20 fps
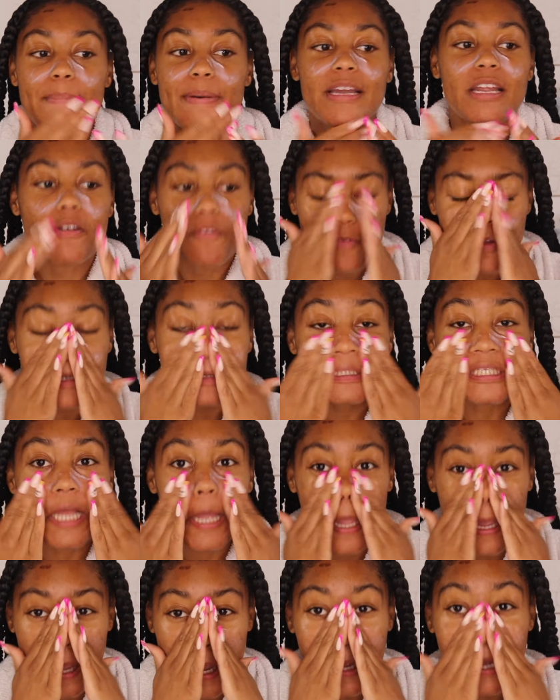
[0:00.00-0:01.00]
but it feels
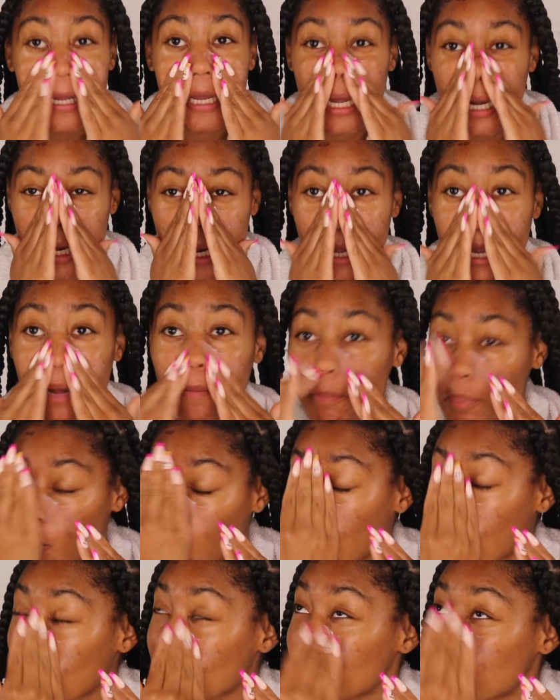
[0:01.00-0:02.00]
like kind of like a
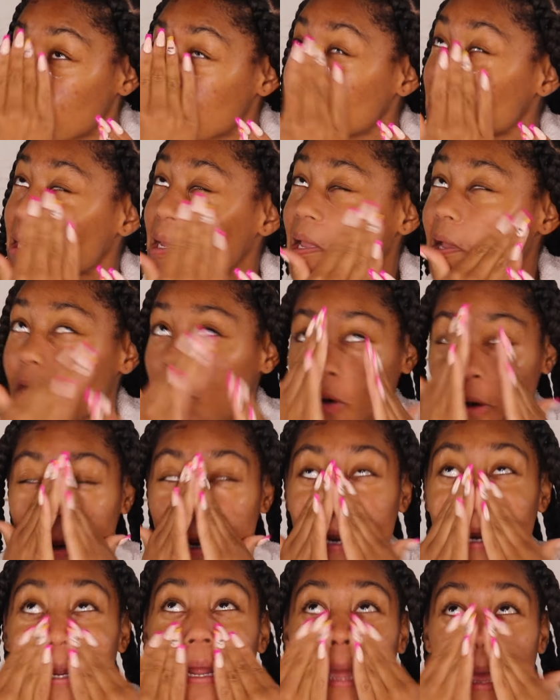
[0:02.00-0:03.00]
pore filling
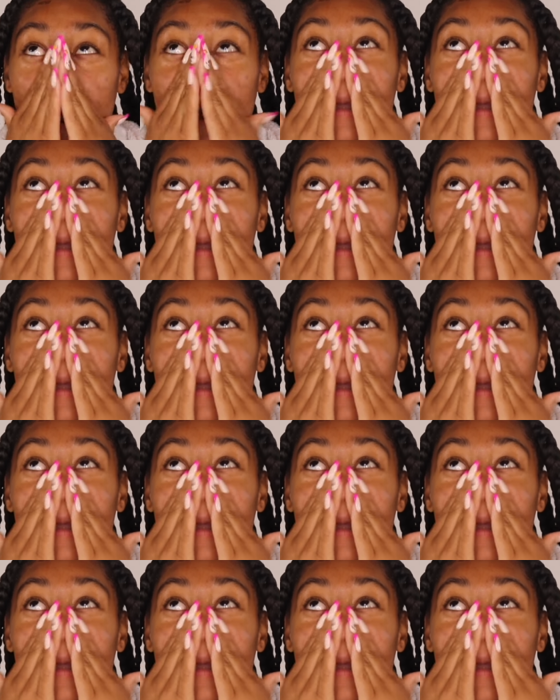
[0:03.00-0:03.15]
or